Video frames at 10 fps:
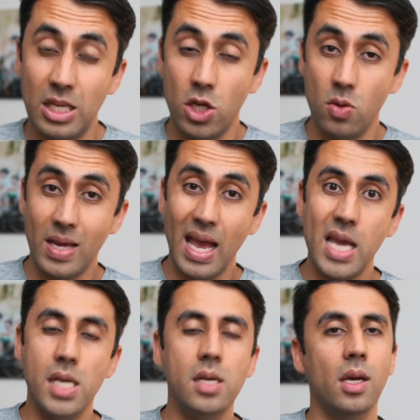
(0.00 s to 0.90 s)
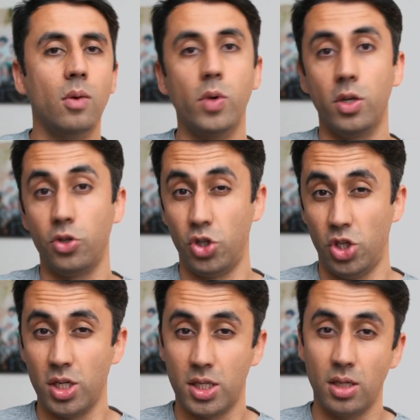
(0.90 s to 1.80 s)
the U K, we are
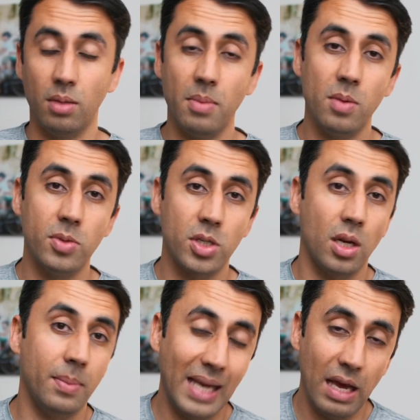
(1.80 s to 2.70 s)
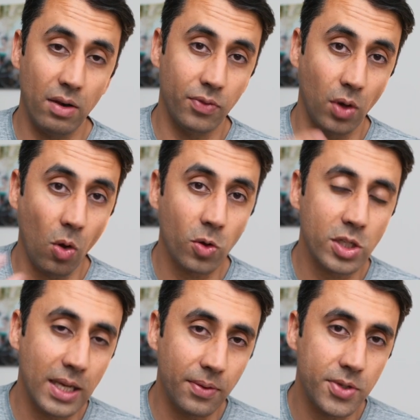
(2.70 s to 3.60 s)
just at the moment coming out of the
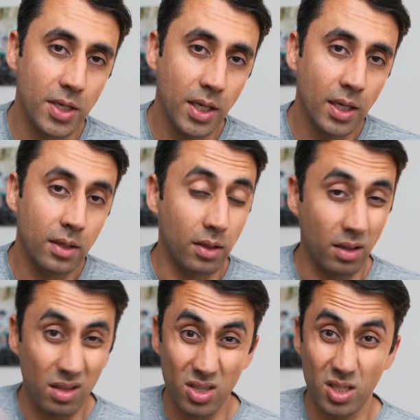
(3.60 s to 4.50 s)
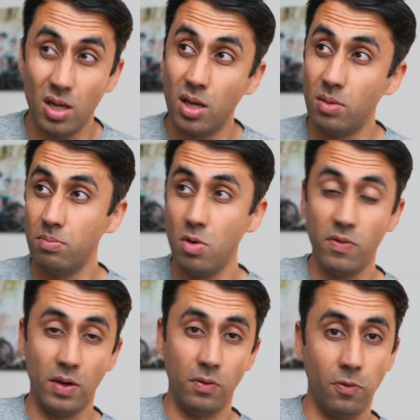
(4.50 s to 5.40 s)
lockdowns. The concern
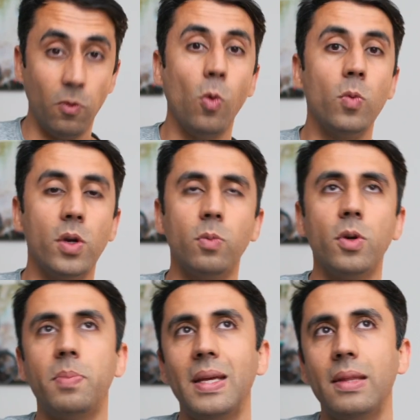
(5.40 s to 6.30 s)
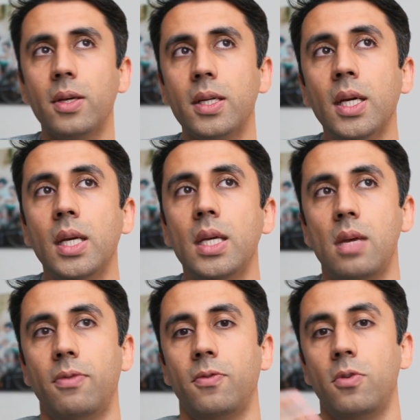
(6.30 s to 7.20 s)
moving forward would be that
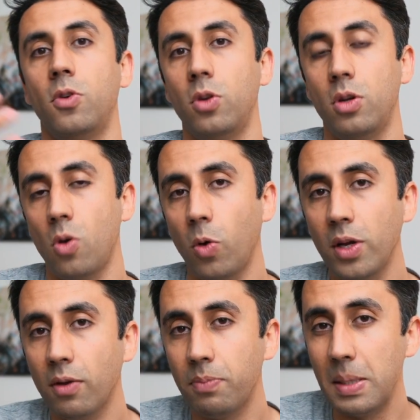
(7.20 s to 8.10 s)
if not enough